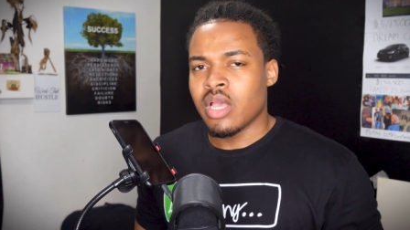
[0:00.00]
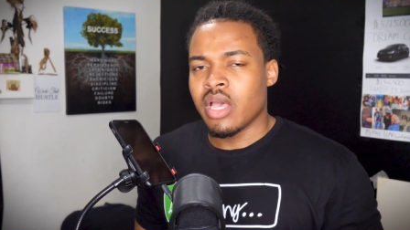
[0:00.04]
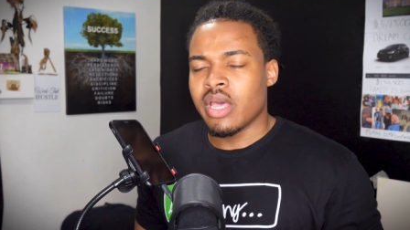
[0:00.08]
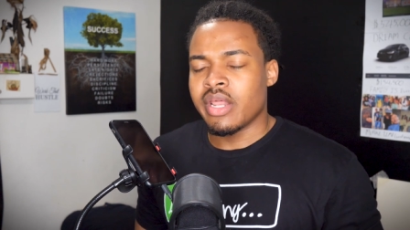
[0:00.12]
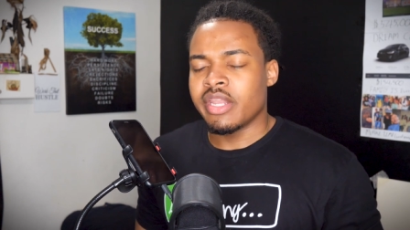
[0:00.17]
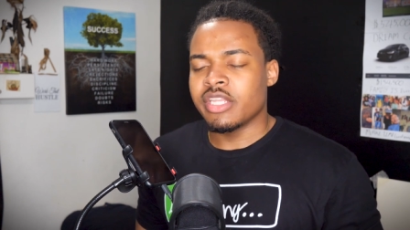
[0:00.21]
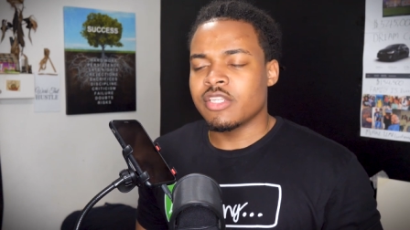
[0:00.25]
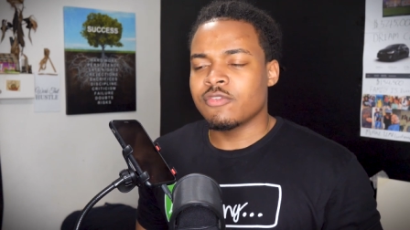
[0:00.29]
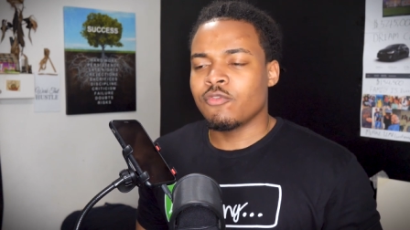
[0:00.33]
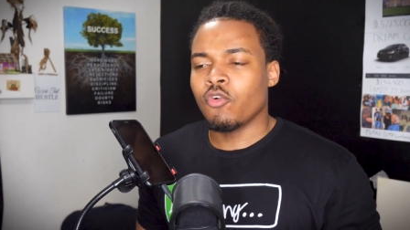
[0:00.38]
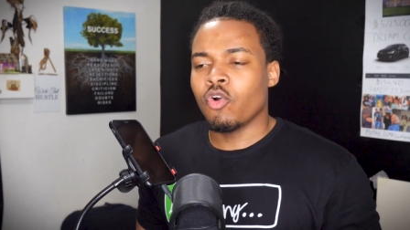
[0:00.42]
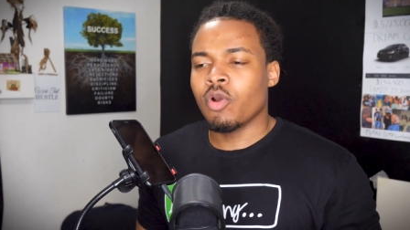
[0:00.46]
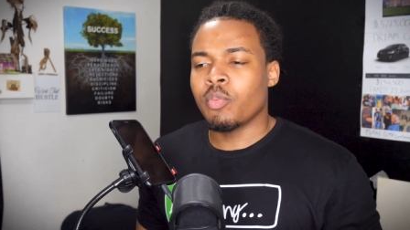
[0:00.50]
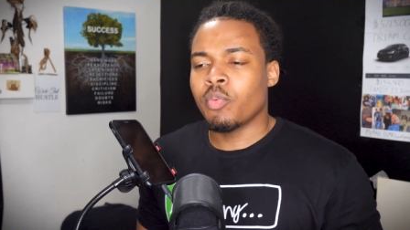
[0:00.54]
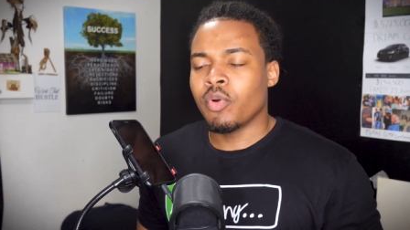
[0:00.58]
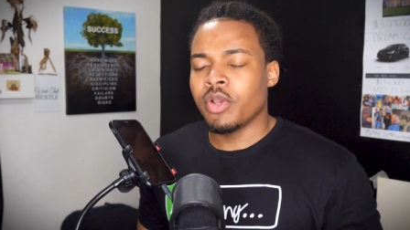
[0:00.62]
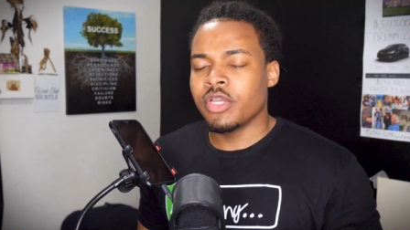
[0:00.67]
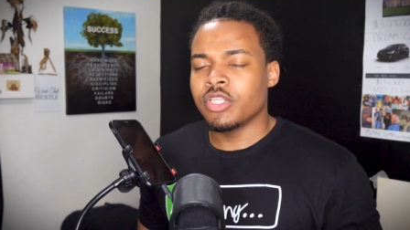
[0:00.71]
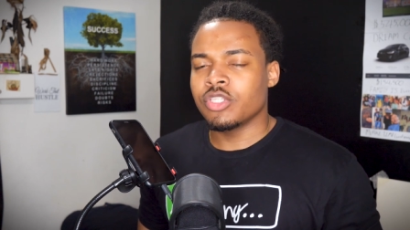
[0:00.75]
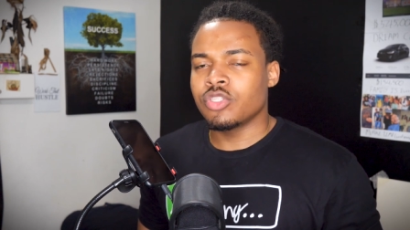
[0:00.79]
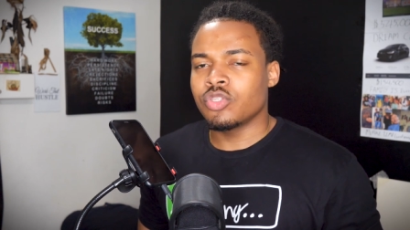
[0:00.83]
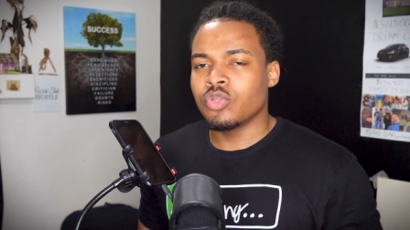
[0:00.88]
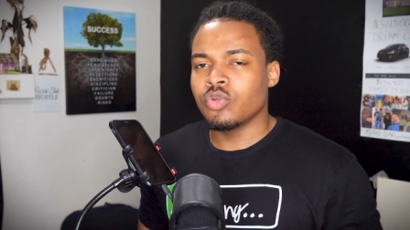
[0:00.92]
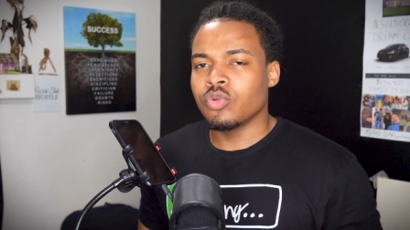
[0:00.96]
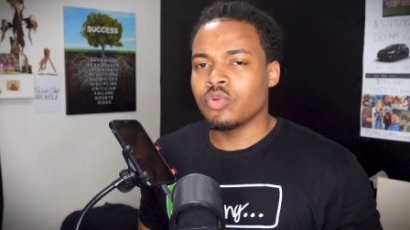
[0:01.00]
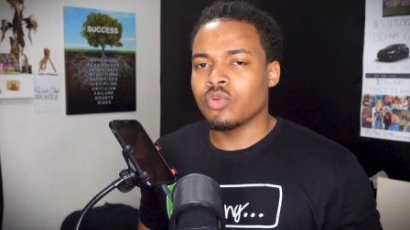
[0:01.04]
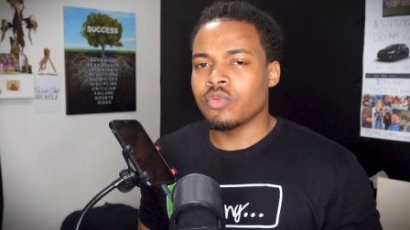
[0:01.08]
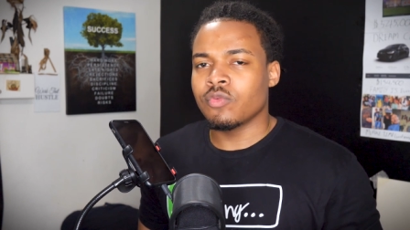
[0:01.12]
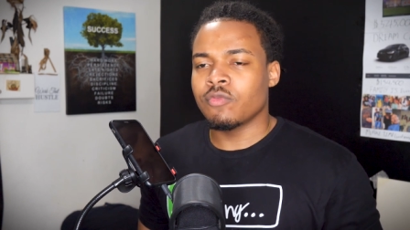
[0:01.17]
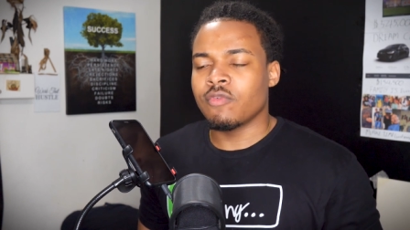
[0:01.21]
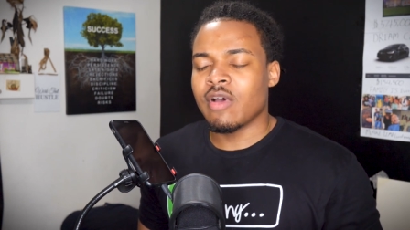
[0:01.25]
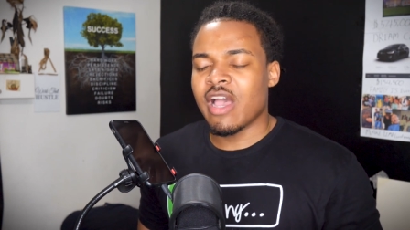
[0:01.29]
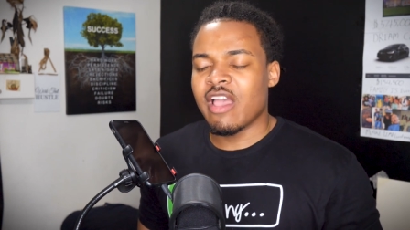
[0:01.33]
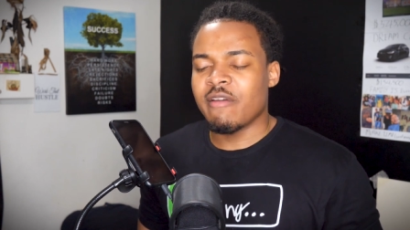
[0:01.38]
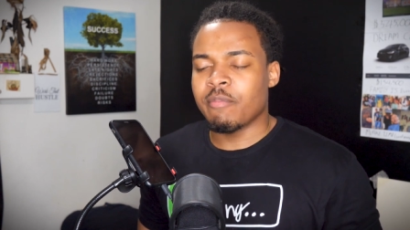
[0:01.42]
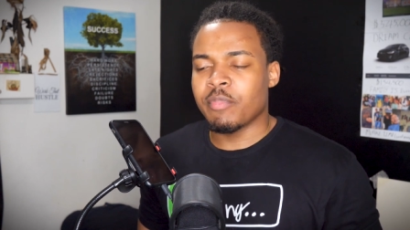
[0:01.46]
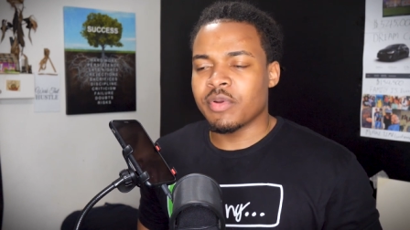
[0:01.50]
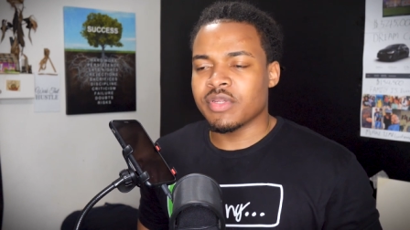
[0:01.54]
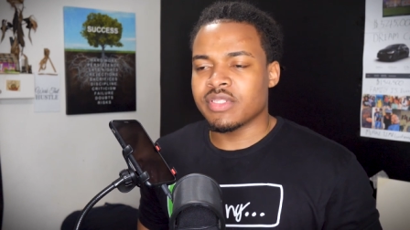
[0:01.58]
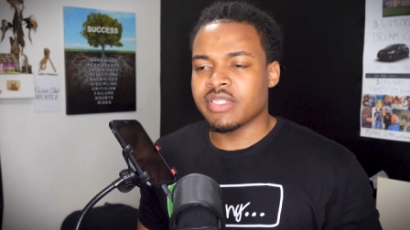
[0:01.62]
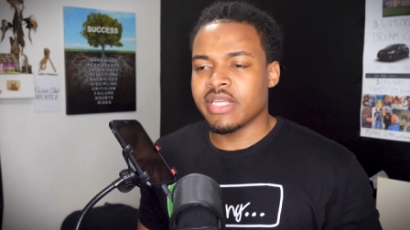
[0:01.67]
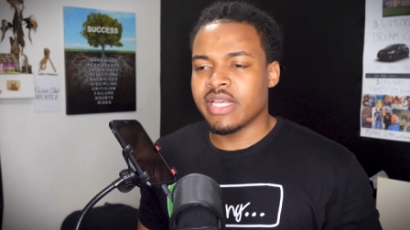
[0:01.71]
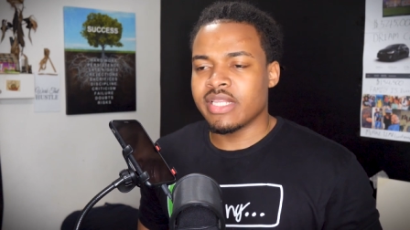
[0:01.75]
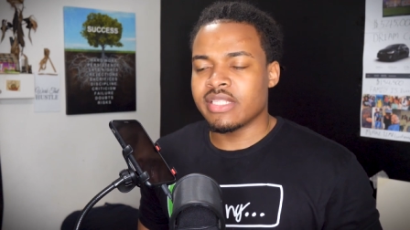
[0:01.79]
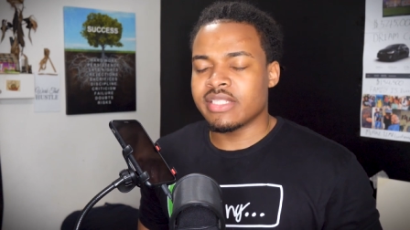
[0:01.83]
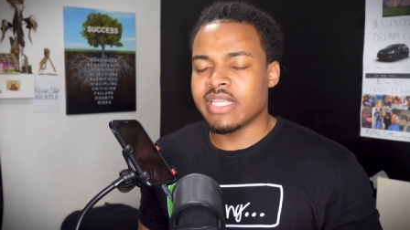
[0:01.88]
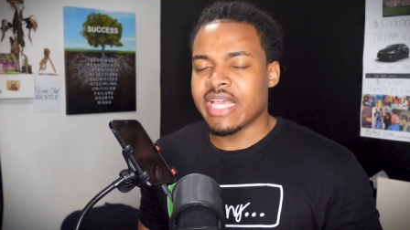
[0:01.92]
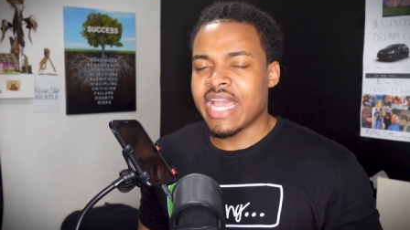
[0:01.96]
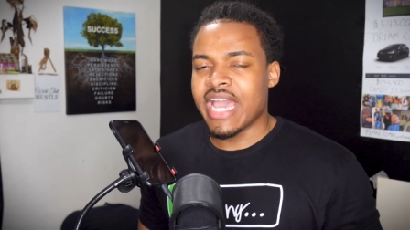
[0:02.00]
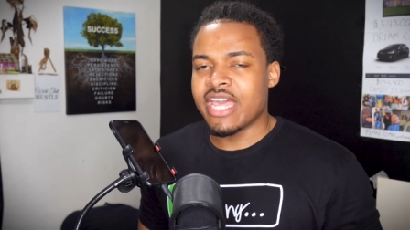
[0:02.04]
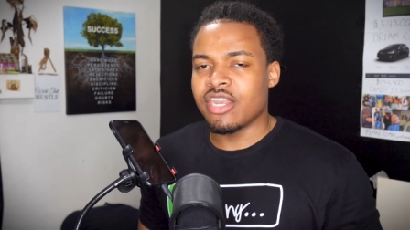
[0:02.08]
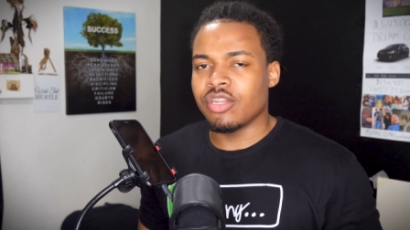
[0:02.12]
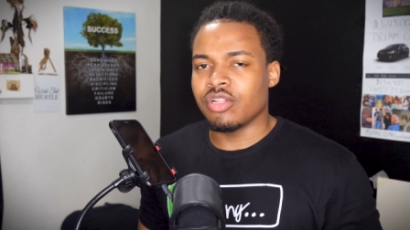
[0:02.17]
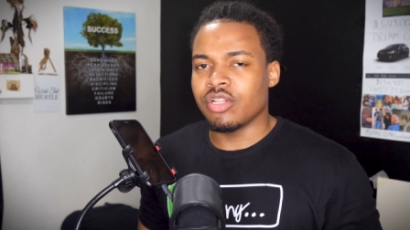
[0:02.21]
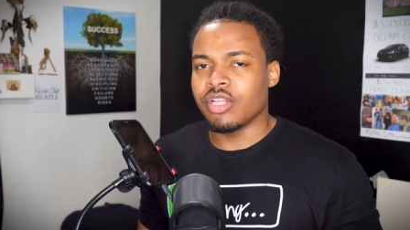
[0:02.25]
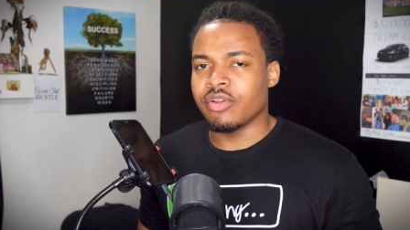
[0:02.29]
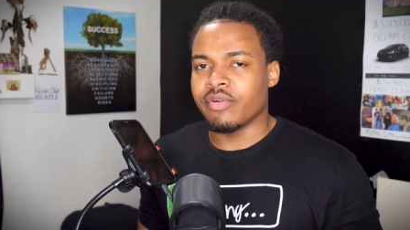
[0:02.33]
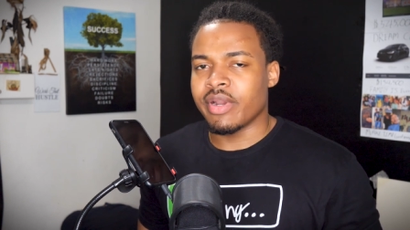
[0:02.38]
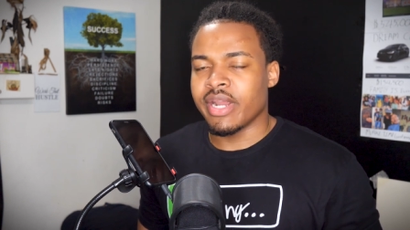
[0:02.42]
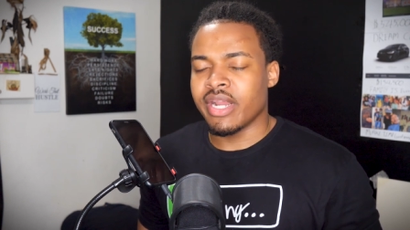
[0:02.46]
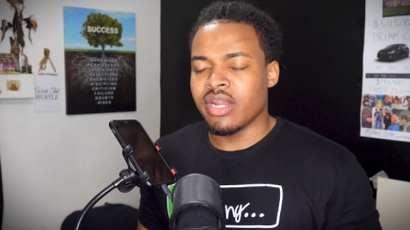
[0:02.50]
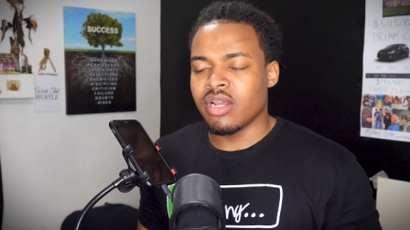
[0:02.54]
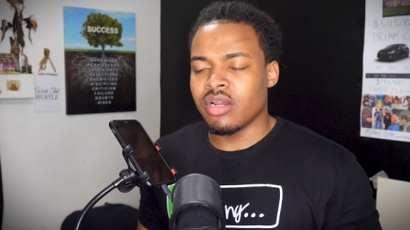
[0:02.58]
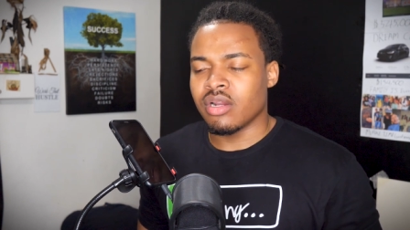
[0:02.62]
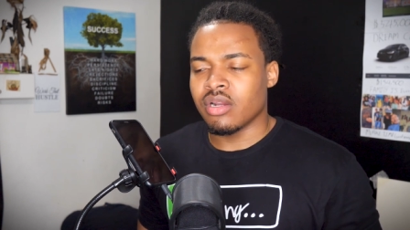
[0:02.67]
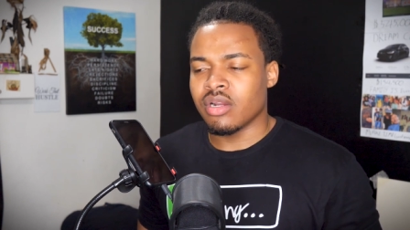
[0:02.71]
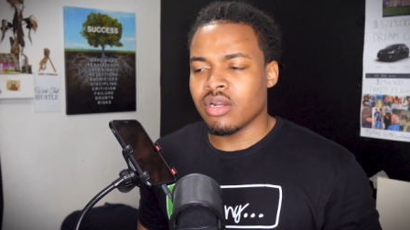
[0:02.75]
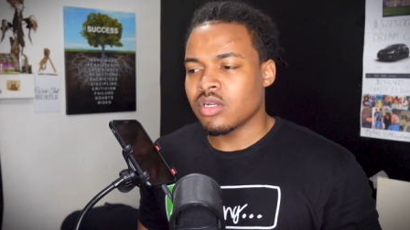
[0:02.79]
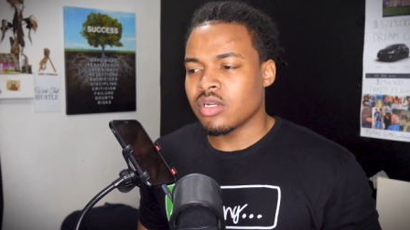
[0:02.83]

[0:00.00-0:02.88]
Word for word: And it's four point two five percent um, annually, right?